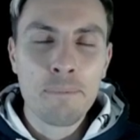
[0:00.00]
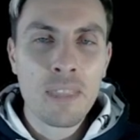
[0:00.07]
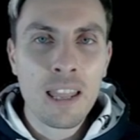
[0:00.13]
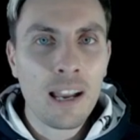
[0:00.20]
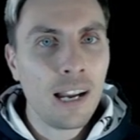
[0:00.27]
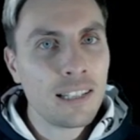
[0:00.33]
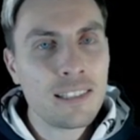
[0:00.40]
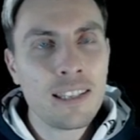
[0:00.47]

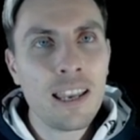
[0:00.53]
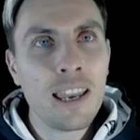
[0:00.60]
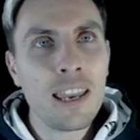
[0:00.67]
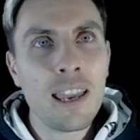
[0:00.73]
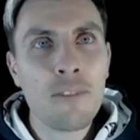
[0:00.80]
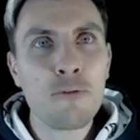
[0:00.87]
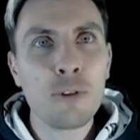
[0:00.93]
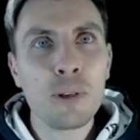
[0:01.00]
I say
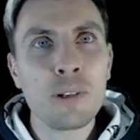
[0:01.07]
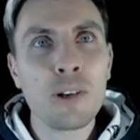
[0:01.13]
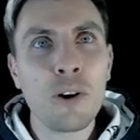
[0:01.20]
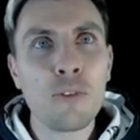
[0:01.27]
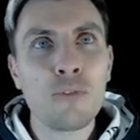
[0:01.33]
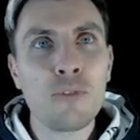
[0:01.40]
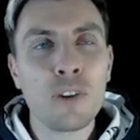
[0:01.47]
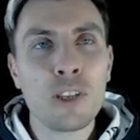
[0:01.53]
if we'd
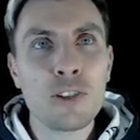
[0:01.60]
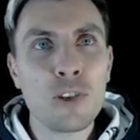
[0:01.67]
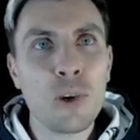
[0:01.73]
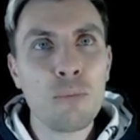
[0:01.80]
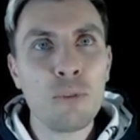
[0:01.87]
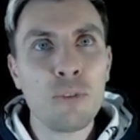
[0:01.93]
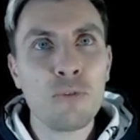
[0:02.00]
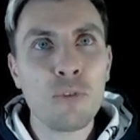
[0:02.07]
gone for the turn
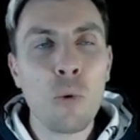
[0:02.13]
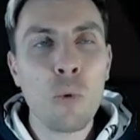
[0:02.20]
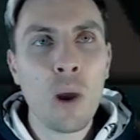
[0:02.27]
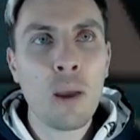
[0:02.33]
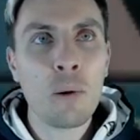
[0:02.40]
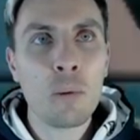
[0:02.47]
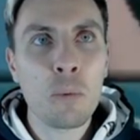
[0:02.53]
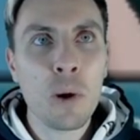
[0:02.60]
before
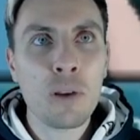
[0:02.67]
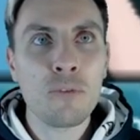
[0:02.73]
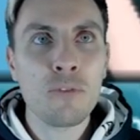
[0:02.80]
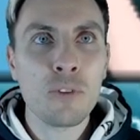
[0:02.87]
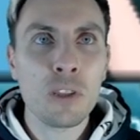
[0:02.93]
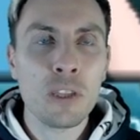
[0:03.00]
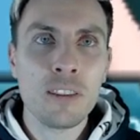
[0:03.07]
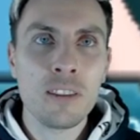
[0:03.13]
where we went for
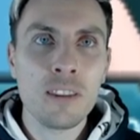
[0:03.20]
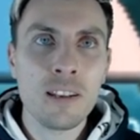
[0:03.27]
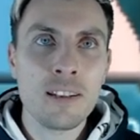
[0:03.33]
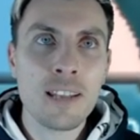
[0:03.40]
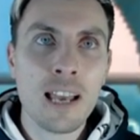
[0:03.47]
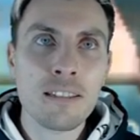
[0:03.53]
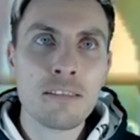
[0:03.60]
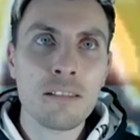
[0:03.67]
the
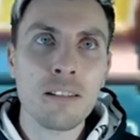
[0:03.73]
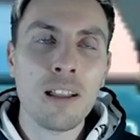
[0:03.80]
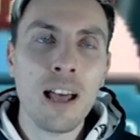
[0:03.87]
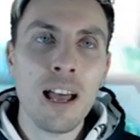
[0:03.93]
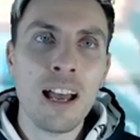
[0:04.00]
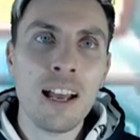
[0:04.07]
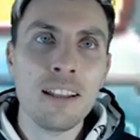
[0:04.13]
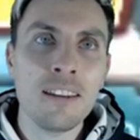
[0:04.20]
Dazzle
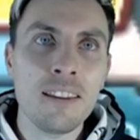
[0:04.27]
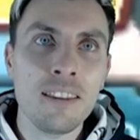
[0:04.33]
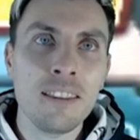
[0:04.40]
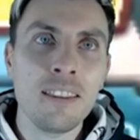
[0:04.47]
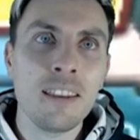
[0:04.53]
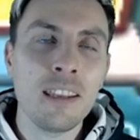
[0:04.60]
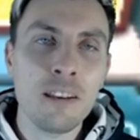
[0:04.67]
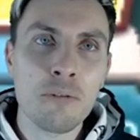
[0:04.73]
and
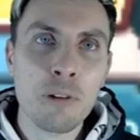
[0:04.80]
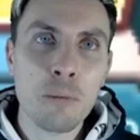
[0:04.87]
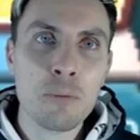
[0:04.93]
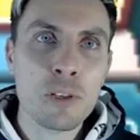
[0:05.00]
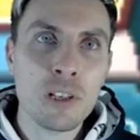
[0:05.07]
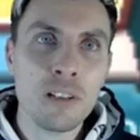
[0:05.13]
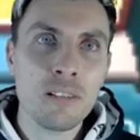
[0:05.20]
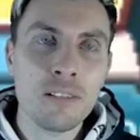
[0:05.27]
the
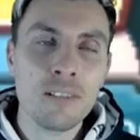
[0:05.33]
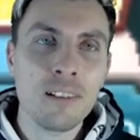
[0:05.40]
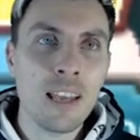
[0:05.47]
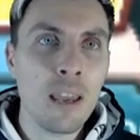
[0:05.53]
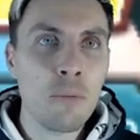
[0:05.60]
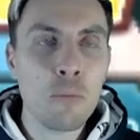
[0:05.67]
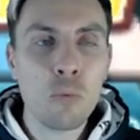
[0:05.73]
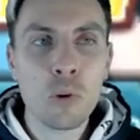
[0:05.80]
Eruption,
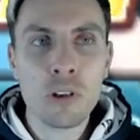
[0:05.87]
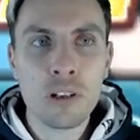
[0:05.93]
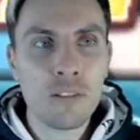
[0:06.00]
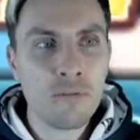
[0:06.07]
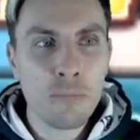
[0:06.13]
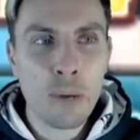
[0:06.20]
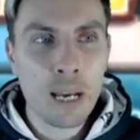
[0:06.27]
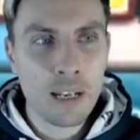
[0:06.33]
it wouldn't have
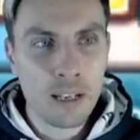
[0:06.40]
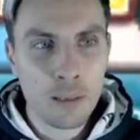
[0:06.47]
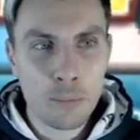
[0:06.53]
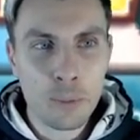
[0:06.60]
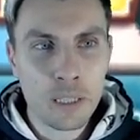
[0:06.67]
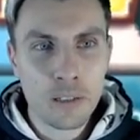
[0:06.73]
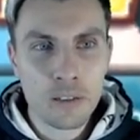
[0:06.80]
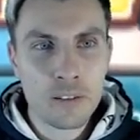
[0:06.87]
mattered
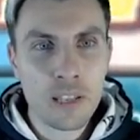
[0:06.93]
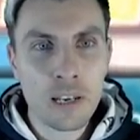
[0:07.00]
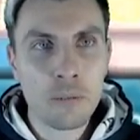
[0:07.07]
because then